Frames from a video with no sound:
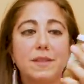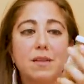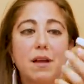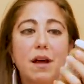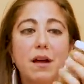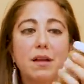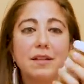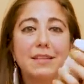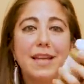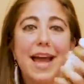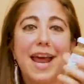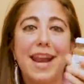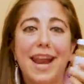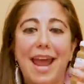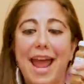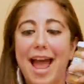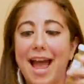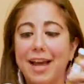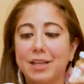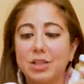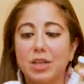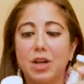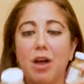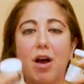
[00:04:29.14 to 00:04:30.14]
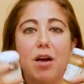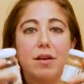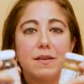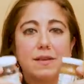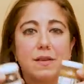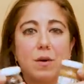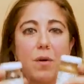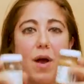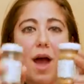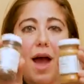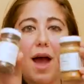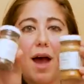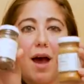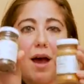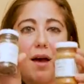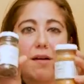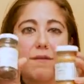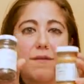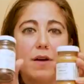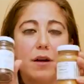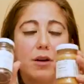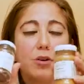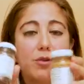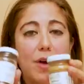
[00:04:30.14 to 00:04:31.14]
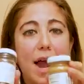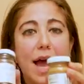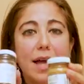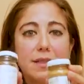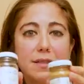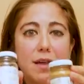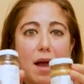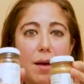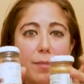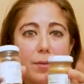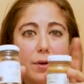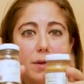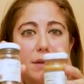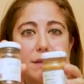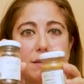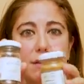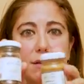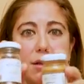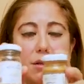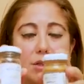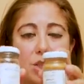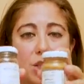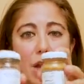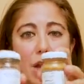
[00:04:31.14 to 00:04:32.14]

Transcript: salt and I actually also have grasshoppers called